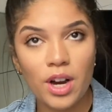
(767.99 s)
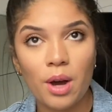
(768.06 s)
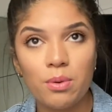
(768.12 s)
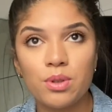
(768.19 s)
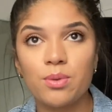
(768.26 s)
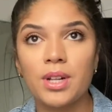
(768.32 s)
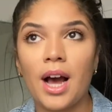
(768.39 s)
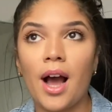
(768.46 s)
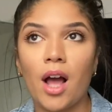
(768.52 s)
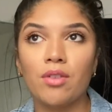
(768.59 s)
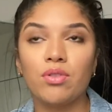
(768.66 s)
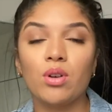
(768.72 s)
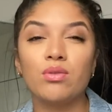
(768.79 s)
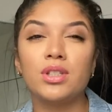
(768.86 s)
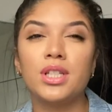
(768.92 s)
That was when the
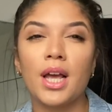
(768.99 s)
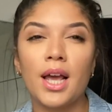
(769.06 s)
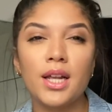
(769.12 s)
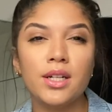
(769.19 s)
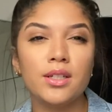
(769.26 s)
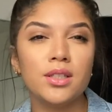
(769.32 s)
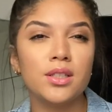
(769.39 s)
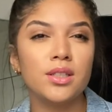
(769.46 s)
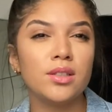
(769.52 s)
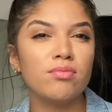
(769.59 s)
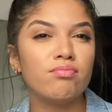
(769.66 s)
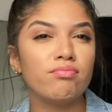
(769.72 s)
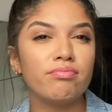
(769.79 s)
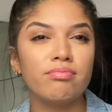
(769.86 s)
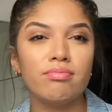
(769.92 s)
iPhone
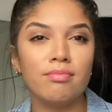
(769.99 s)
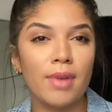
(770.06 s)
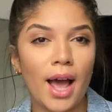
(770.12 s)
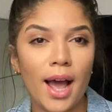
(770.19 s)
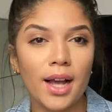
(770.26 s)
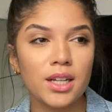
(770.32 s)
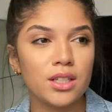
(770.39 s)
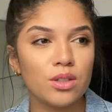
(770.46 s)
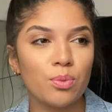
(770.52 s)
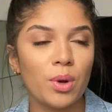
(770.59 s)
10 Max,